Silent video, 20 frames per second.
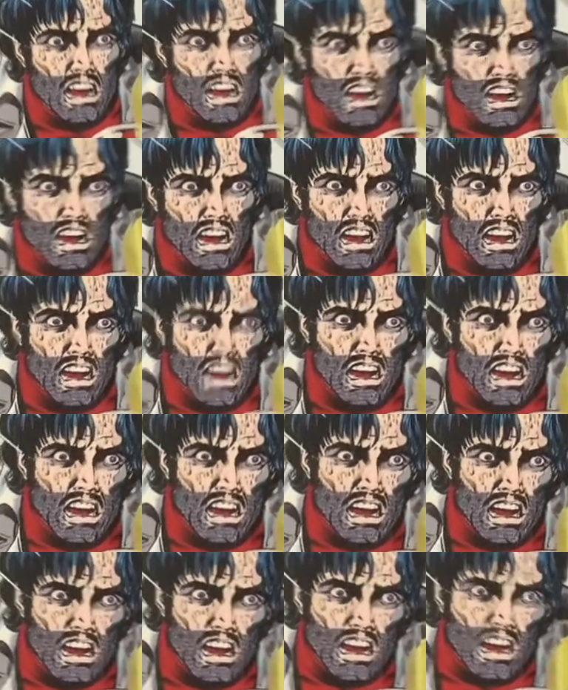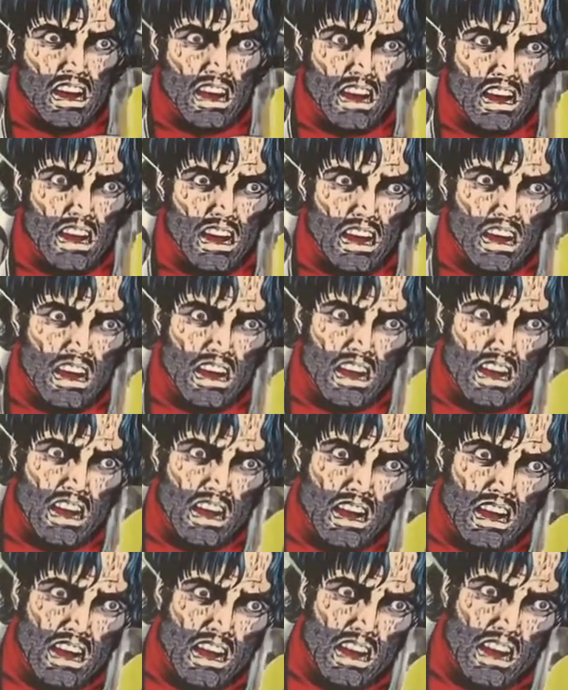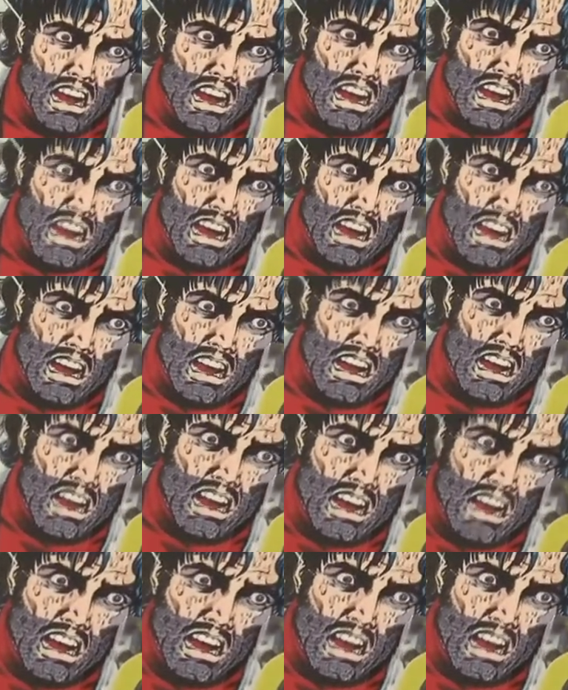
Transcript: You'll notice that I put the bubble too close